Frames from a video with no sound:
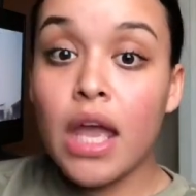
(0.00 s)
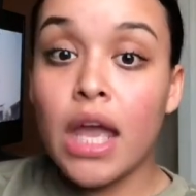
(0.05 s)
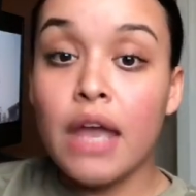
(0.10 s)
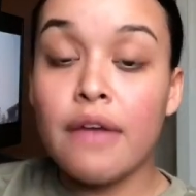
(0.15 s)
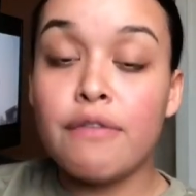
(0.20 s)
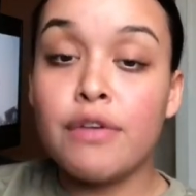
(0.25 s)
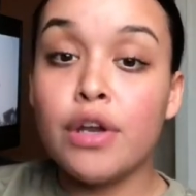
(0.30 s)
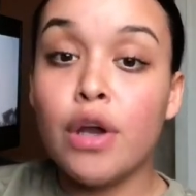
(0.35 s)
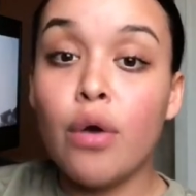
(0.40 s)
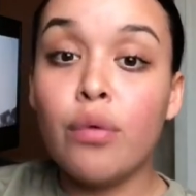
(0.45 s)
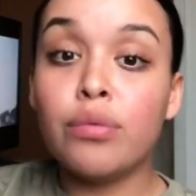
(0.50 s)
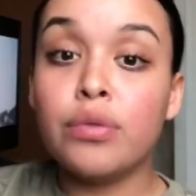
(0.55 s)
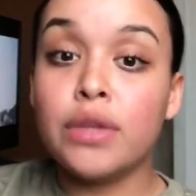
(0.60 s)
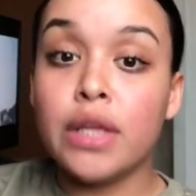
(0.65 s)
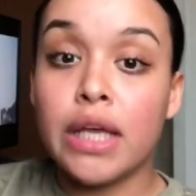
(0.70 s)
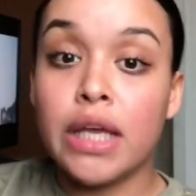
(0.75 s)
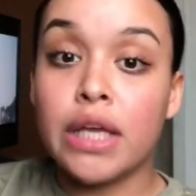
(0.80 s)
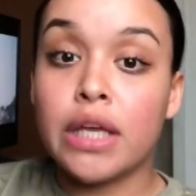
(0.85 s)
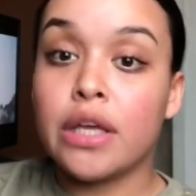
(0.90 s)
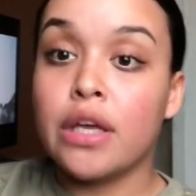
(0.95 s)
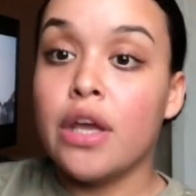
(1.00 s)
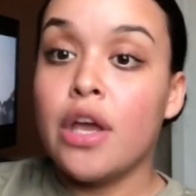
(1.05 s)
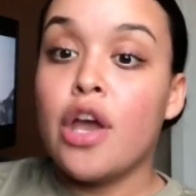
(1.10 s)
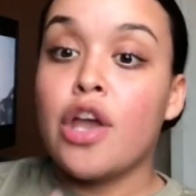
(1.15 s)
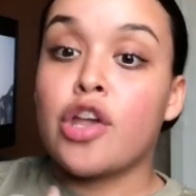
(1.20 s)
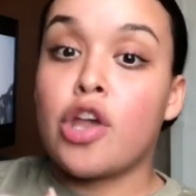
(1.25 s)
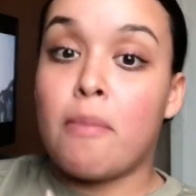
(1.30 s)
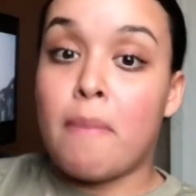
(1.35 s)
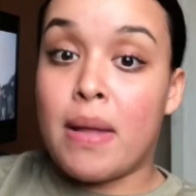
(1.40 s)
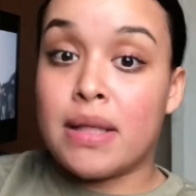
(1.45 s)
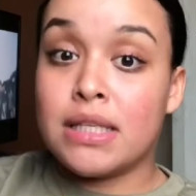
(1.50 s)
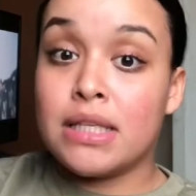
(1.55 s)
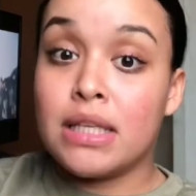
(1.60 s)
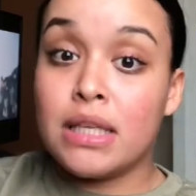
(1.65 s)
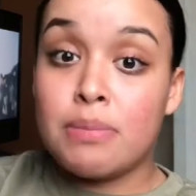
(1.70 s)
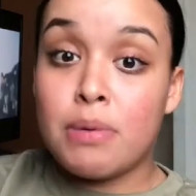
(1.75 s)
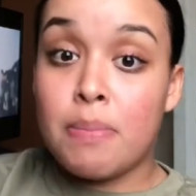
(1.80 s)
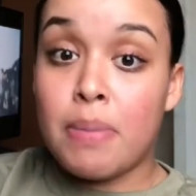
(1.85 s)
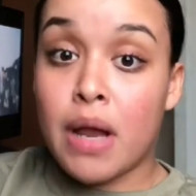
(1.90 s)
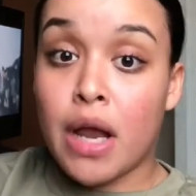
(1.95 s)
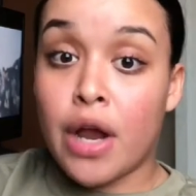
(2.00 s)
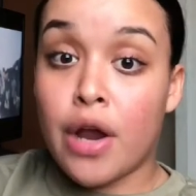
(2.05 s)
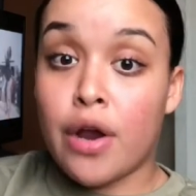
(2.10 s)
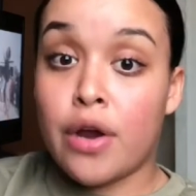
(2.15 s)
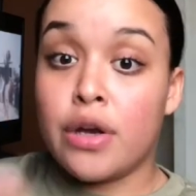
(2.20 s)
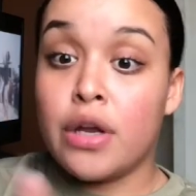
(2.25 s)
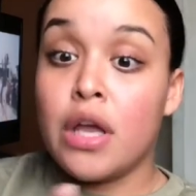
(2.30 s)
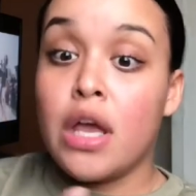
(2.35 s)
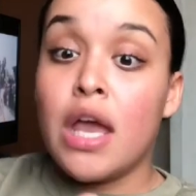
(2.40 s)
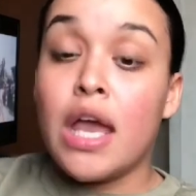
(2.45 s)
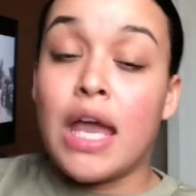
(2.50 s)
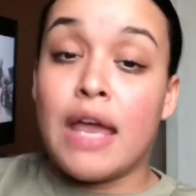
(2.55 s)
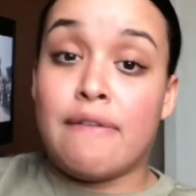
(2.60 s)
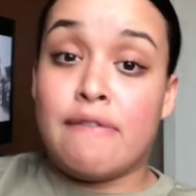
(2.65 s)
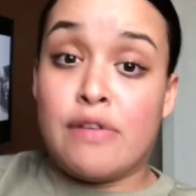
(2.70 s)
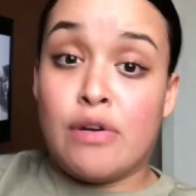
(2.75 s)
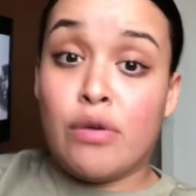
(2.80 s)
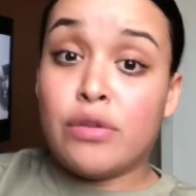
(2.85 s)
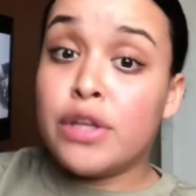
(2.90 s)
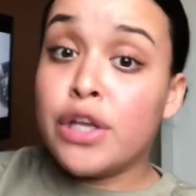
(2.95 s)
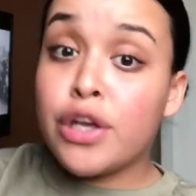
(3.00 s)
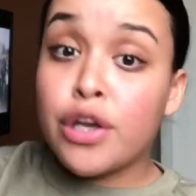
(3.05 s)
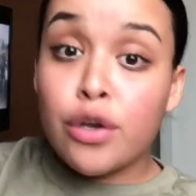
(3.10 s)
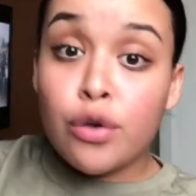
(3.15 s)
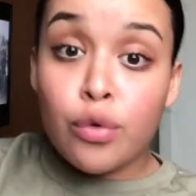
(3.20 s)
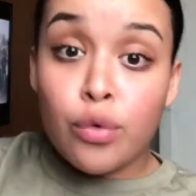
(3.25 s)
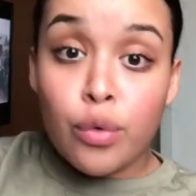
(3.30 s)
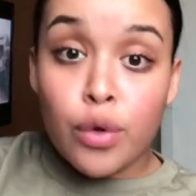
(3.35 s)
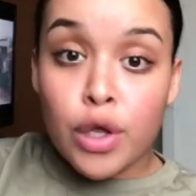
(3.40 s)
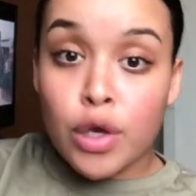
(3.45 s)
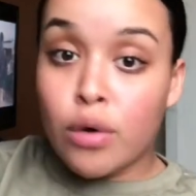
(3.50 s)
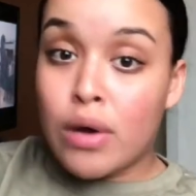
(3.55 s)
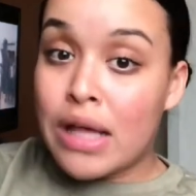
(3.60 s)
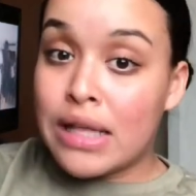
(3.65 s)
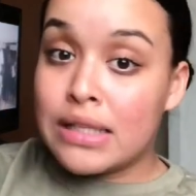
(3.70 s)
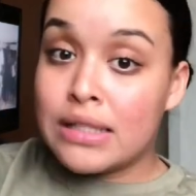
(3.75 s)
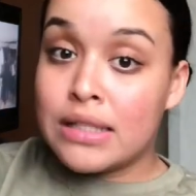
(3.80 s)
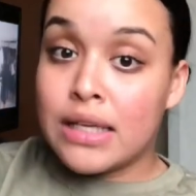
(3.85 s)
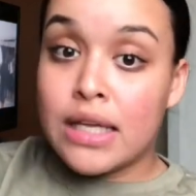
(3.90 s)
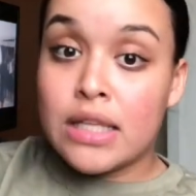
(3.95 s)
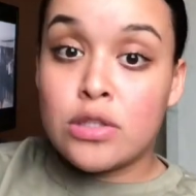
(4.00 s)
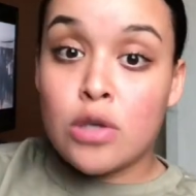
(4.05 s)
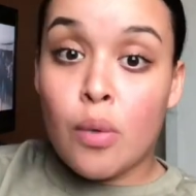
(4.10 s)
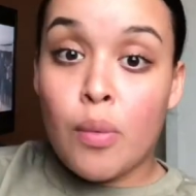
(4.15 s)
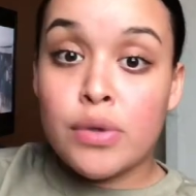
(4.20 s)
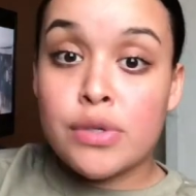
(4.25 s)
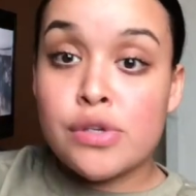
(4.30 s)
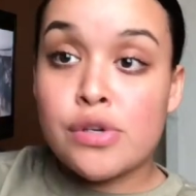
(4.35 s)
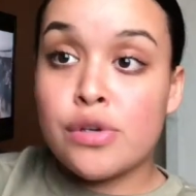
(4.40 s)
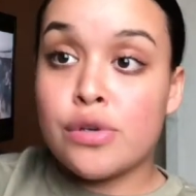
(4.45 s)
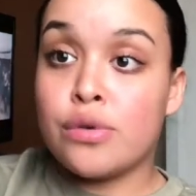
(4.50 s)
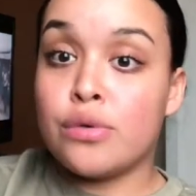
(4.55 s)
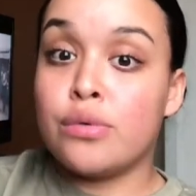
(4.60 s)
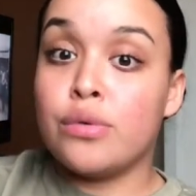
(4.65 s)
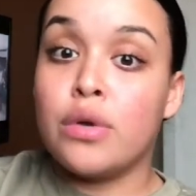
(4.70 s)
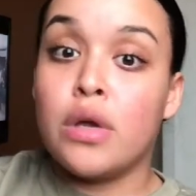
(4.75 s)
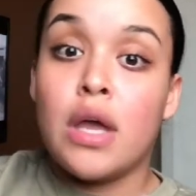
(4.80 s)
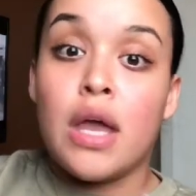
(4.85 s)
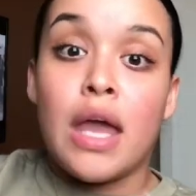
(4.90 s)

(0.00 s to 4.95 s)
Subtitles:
if you don't think you're mentally prepared, if you don't think you don't like getting told what to do,